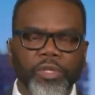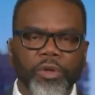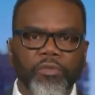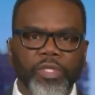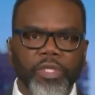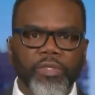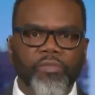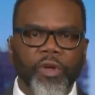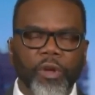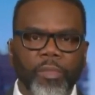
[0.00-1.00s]
You know, this is
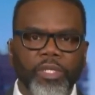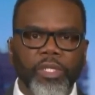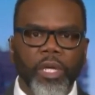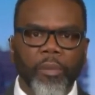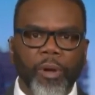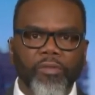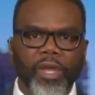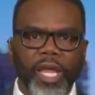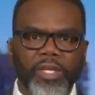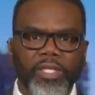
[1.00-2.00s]
very much part of the
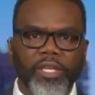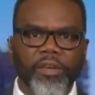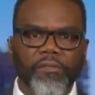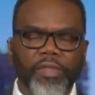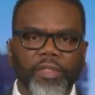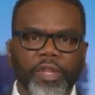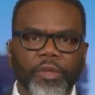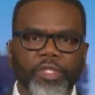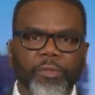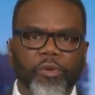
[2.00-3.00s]
legacy of the
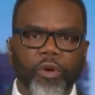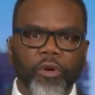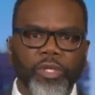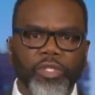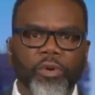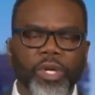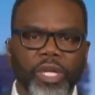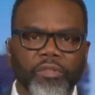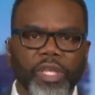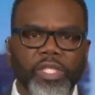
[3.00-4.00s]
new Jim Crow. And so
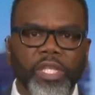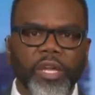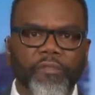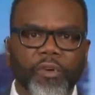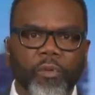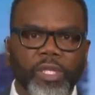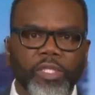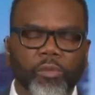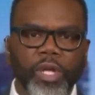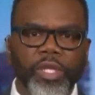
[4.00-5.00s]
this study for
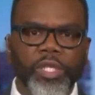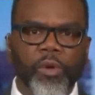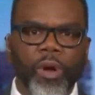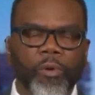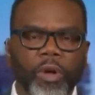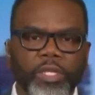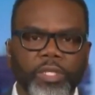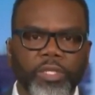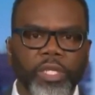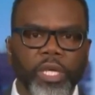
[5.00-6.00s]
restoration and
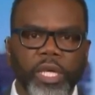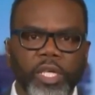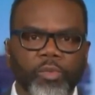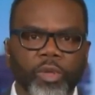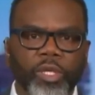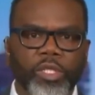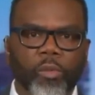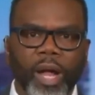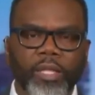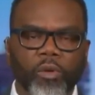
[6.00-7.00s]
reparations is really to
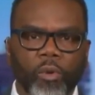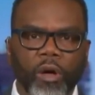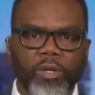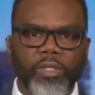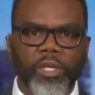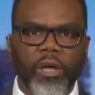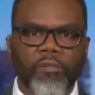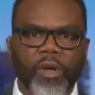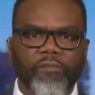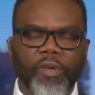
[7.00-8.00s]
right the wrongs of
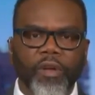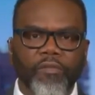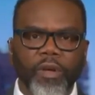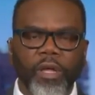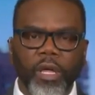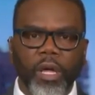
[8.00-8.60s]
a very, very